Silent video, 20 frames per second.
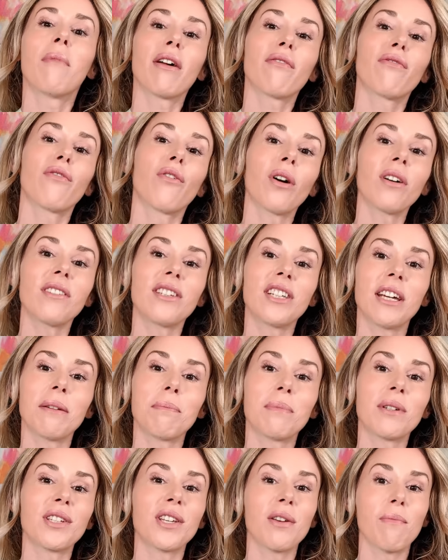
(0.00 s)
My fourth
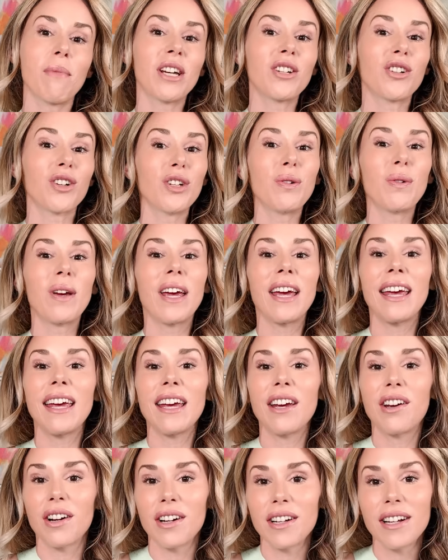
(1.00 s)
tip is to make sure you get
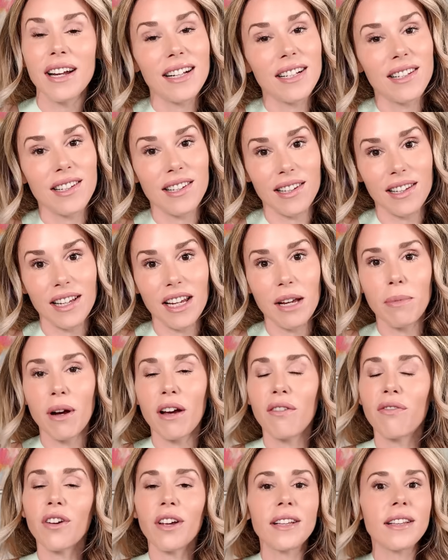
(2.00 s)
a good night's sleep.
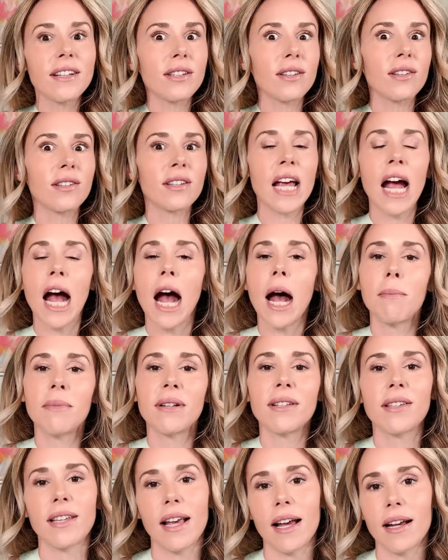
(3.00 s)
I feel like this is
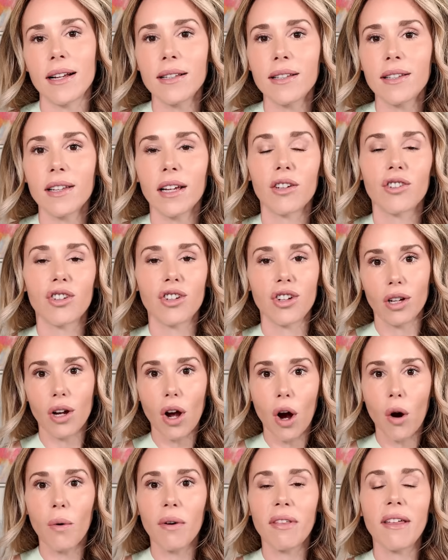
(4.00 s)
common sense and should
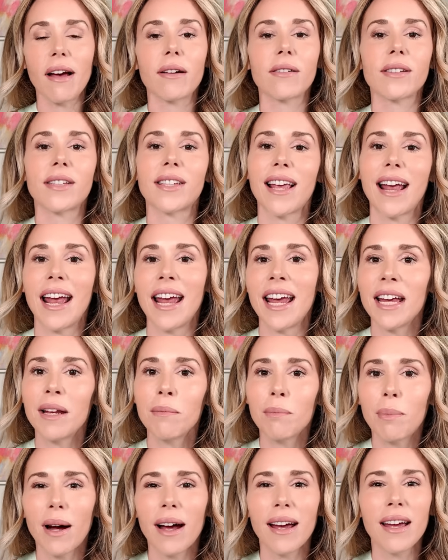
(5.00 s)
go without
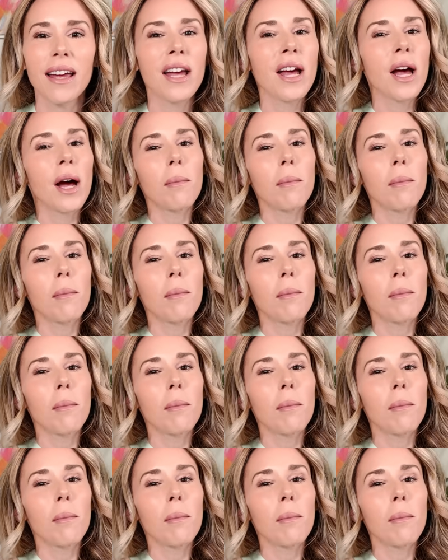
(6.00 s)
saying, but